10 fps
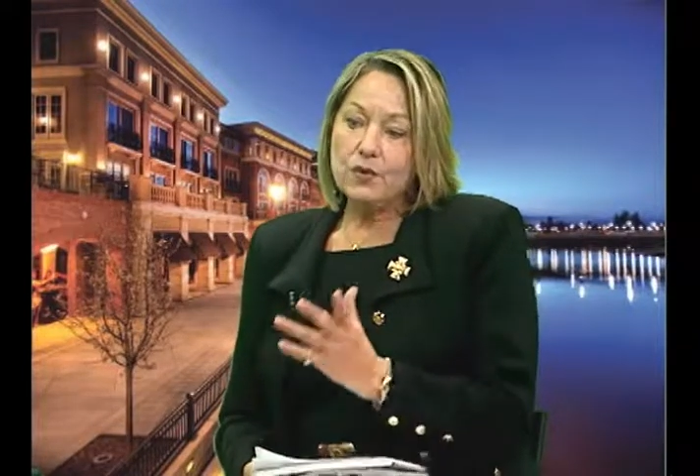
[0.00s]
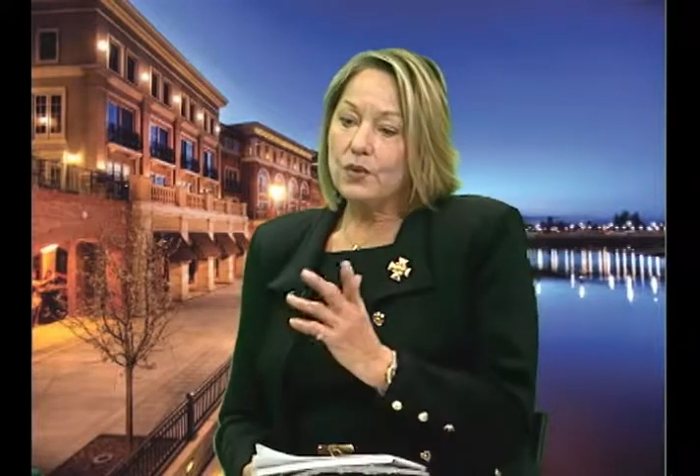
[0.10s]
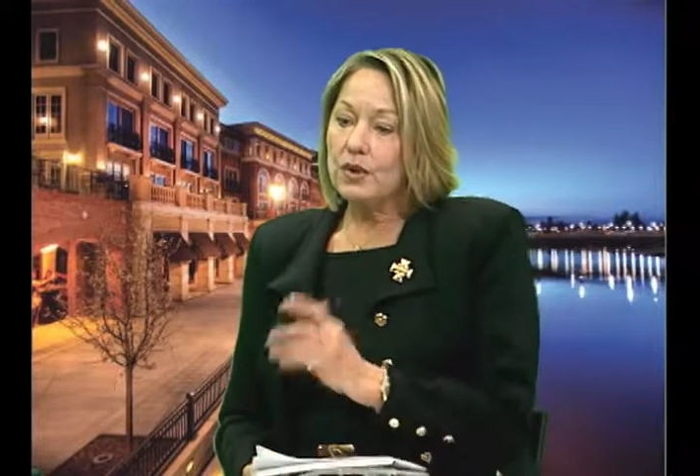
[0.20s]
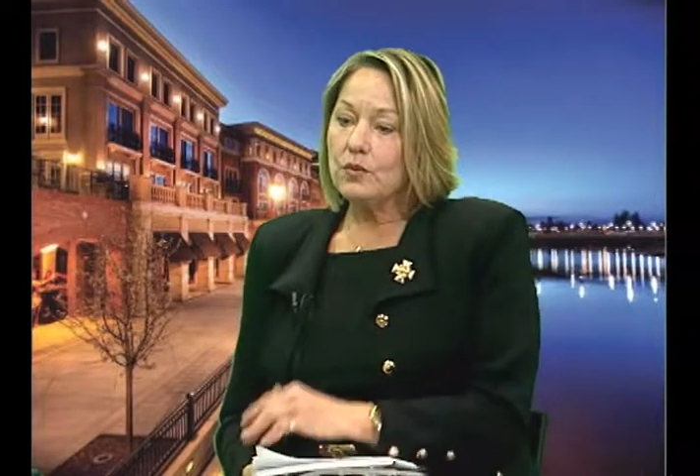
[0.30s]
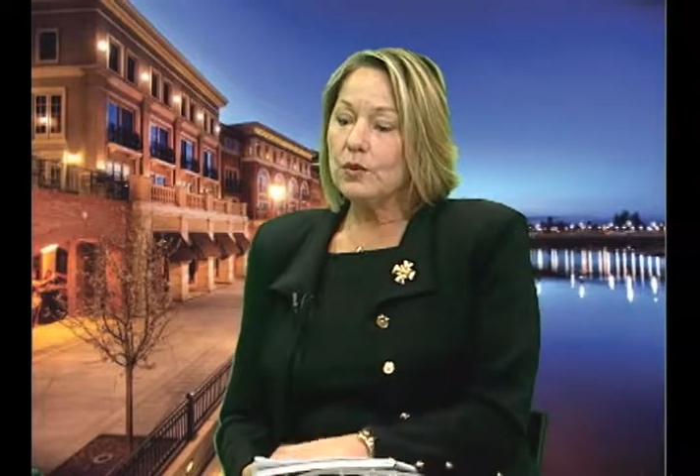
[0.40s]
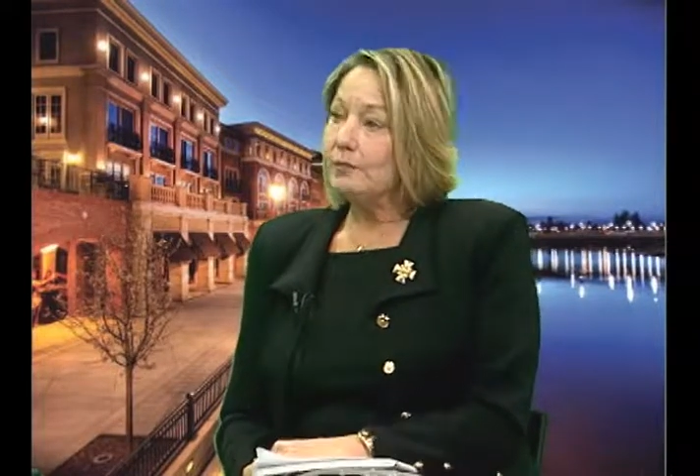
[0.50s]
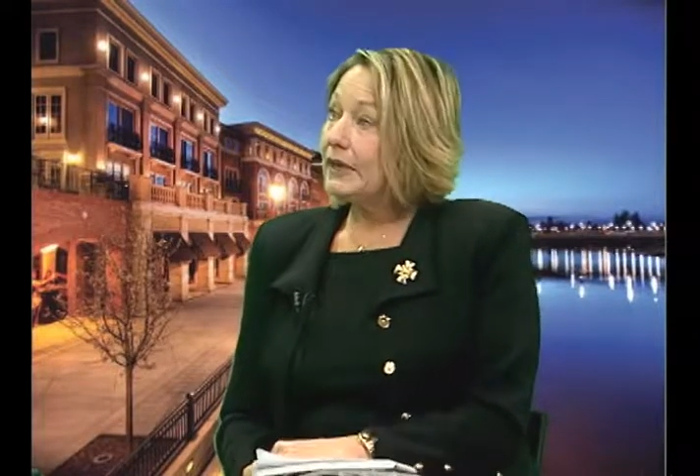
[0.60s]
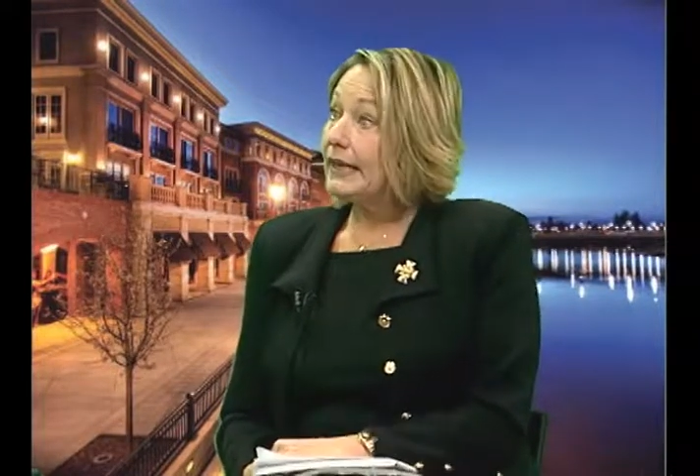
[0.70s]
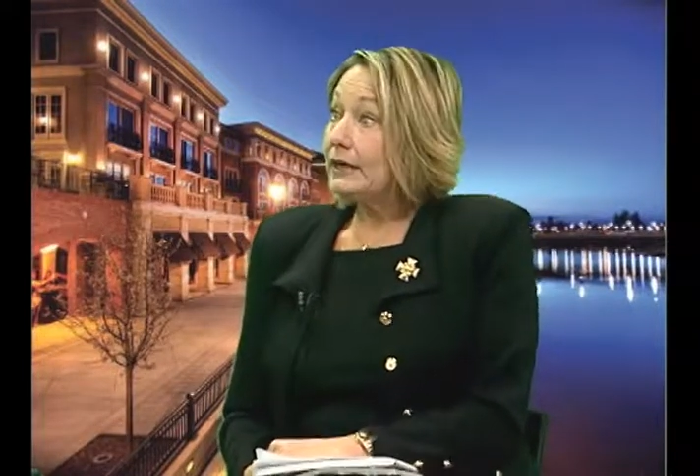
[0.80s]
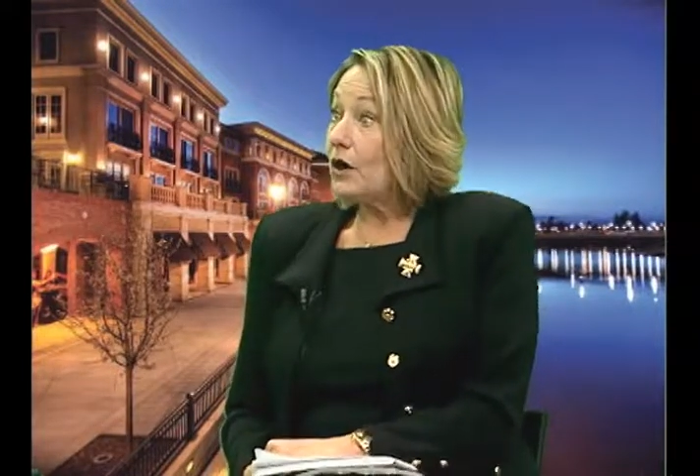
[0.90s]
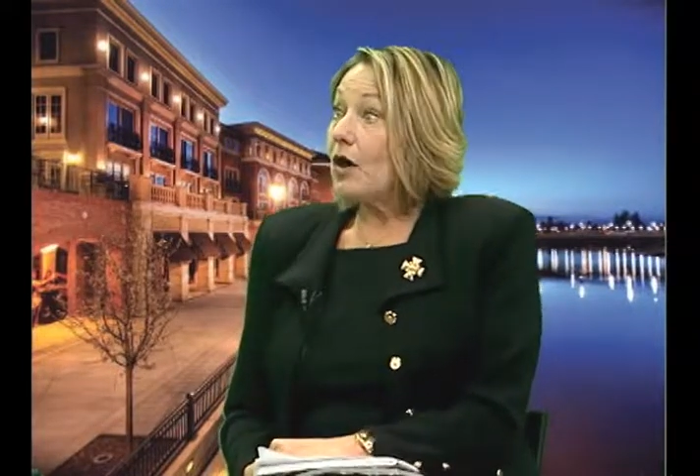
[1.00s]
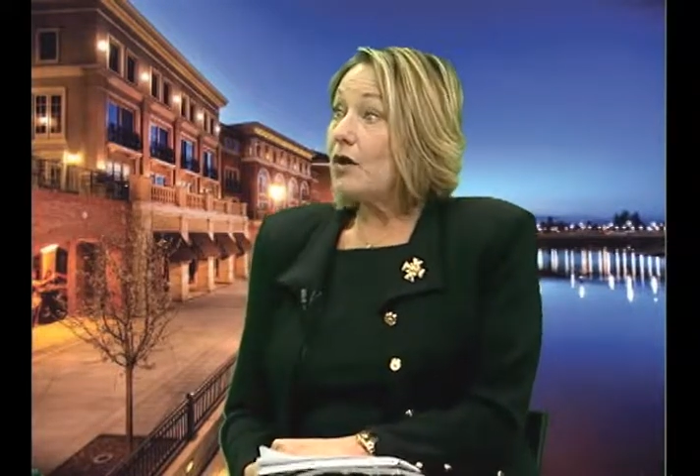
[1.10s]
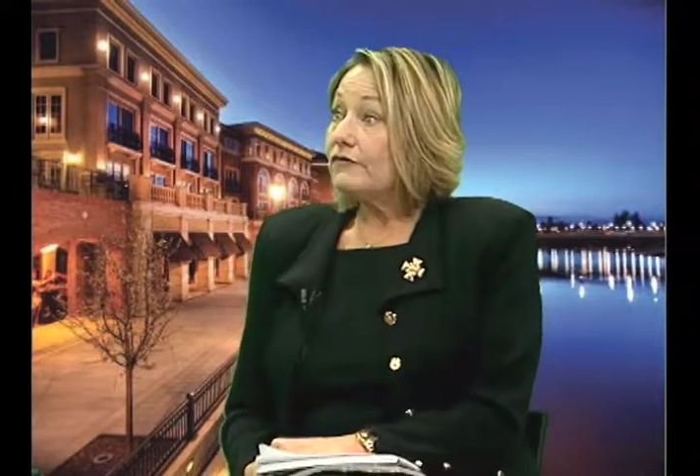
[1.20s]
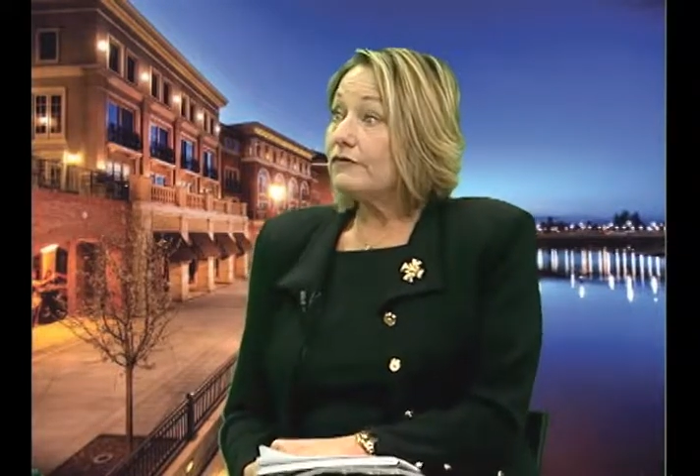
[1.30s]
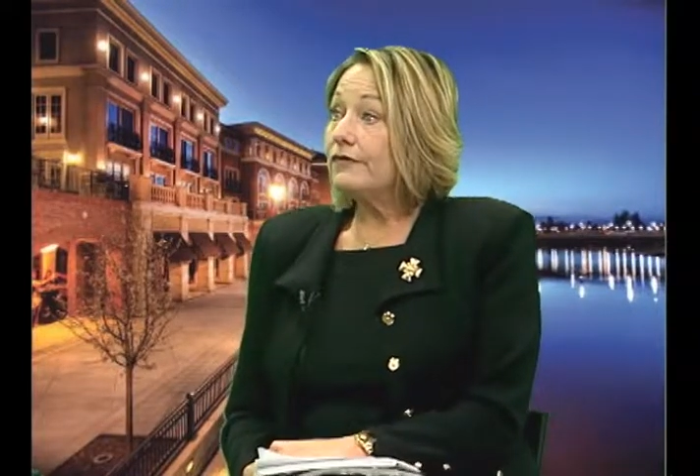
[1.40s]
we were playing
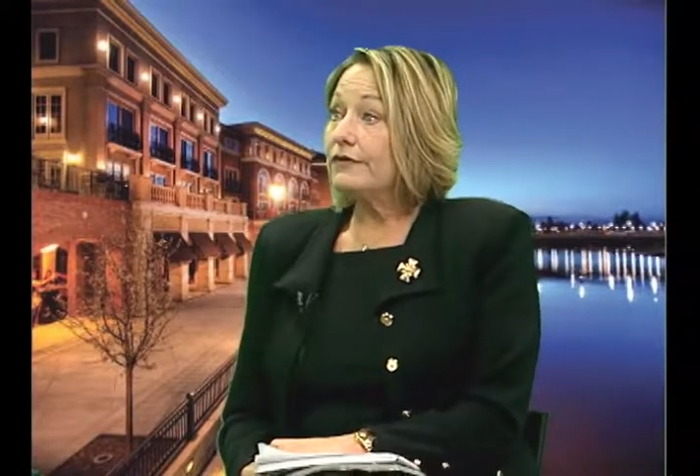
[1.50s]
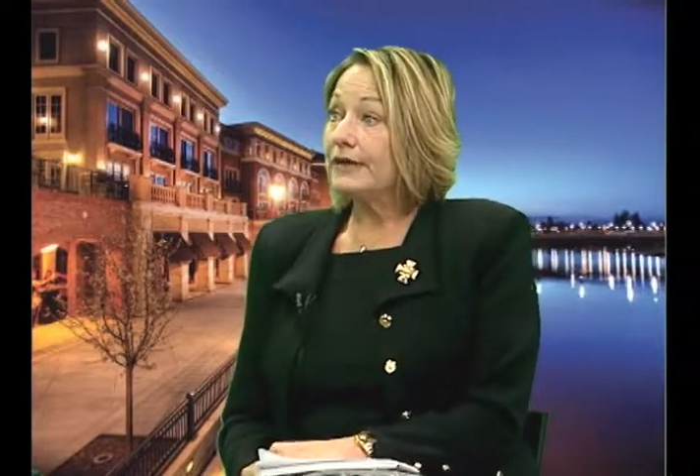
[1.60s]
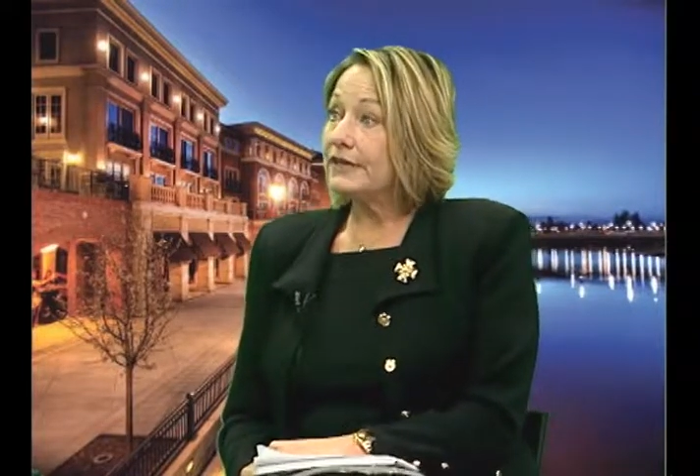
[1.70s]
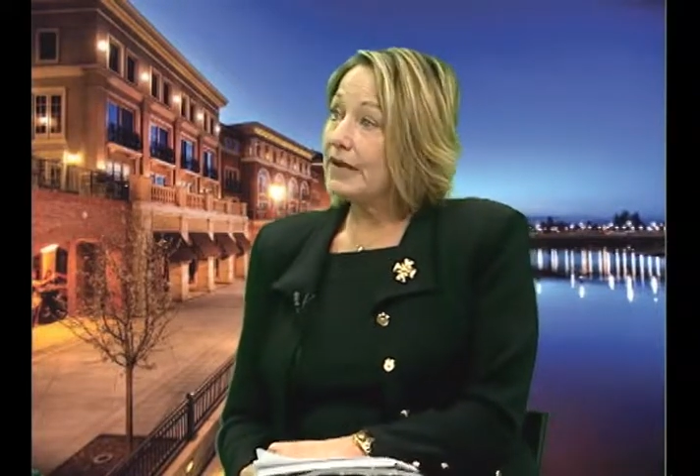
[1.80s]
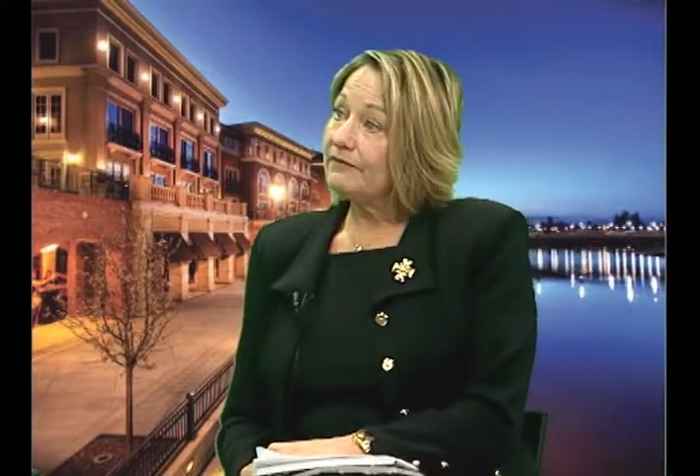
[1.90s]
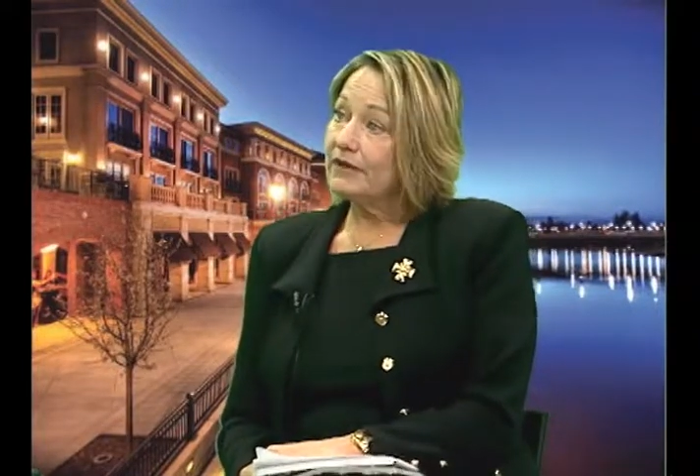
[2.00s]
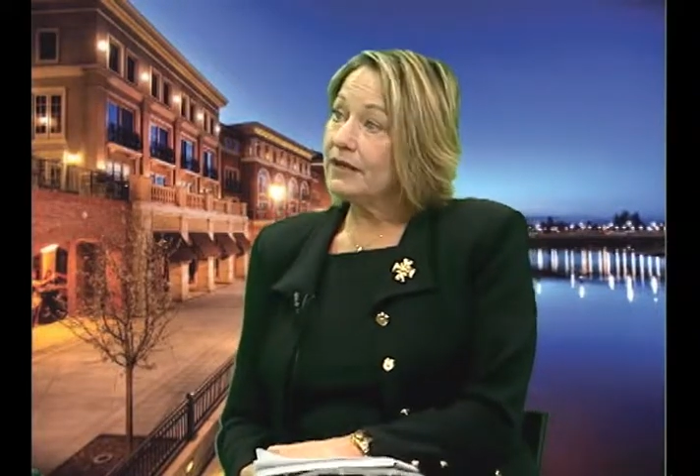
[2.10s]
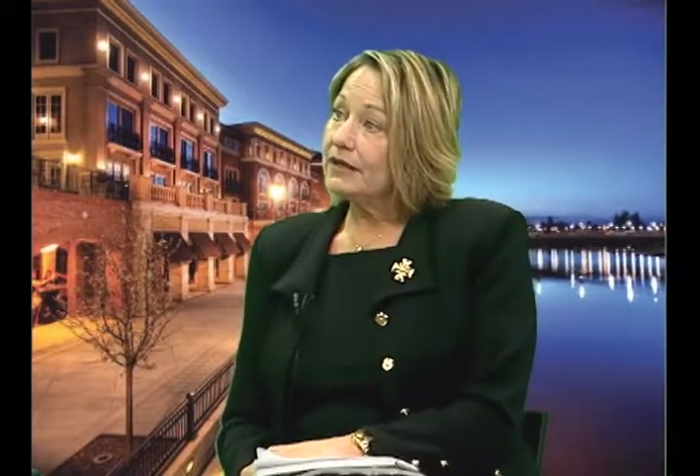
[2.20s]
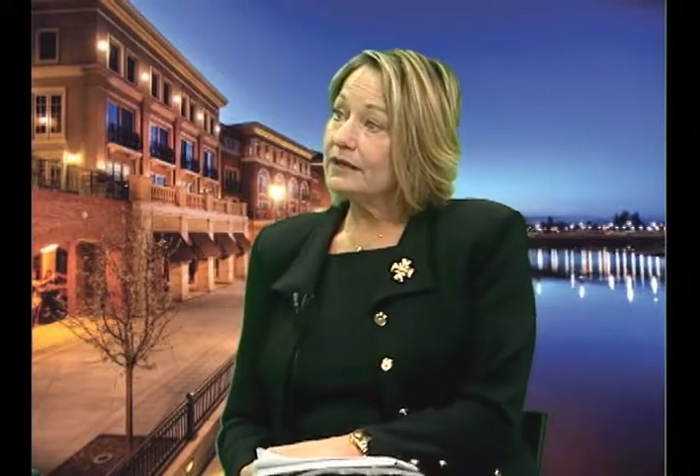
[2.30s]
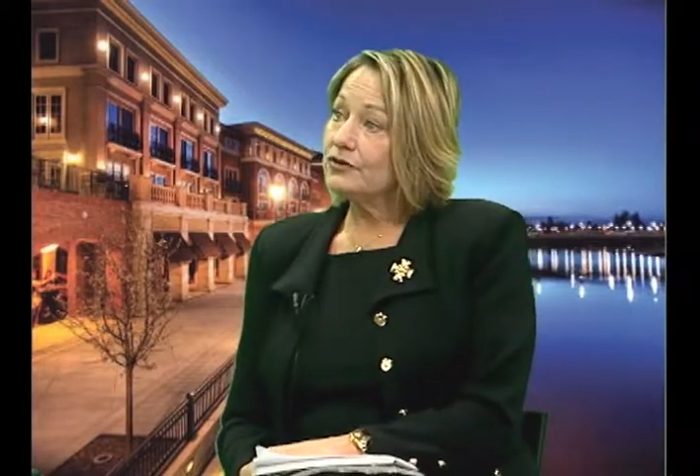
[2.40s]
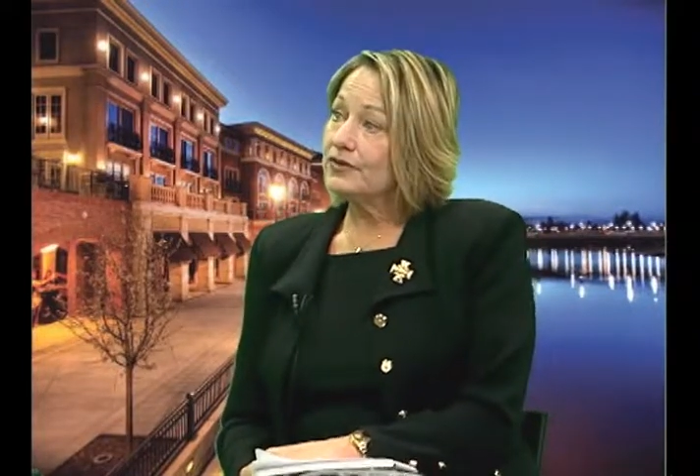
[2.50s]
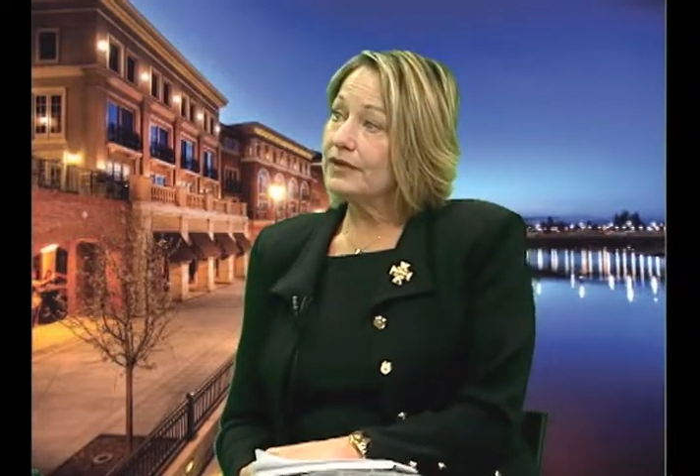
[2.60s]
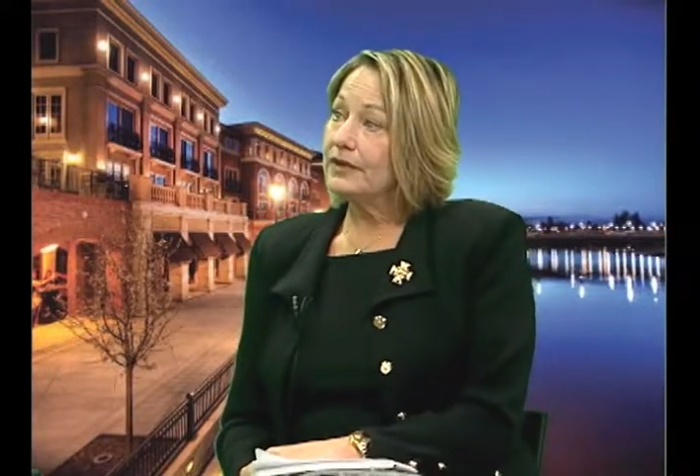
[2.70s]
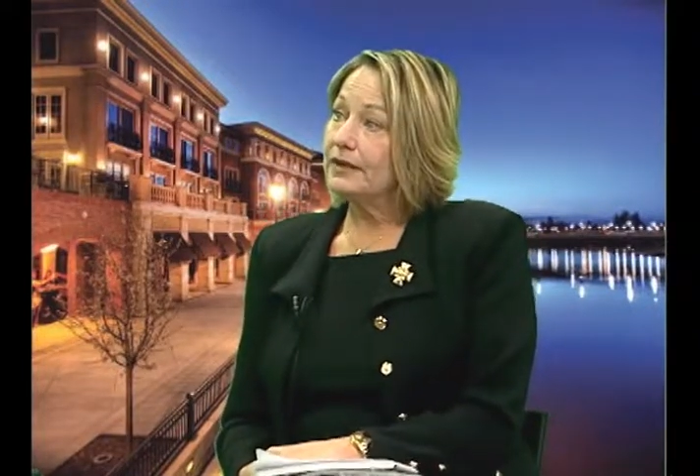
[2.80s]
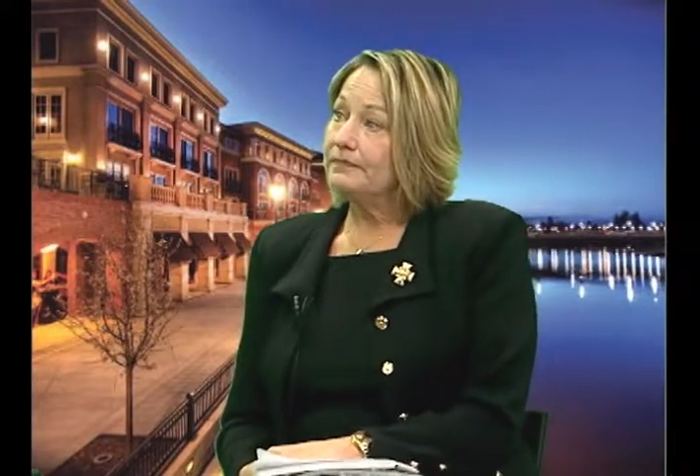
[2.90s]
golf at the Napa Valley Country
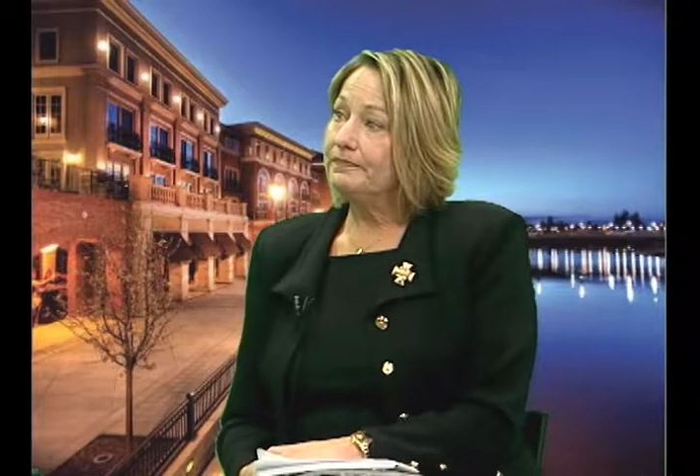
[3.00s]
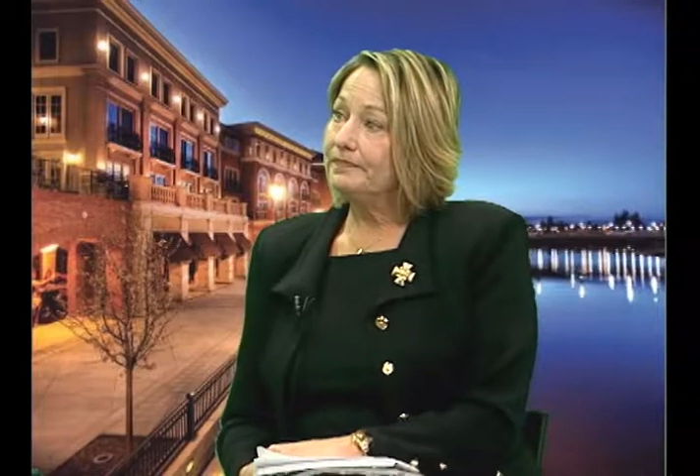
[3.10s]
Club,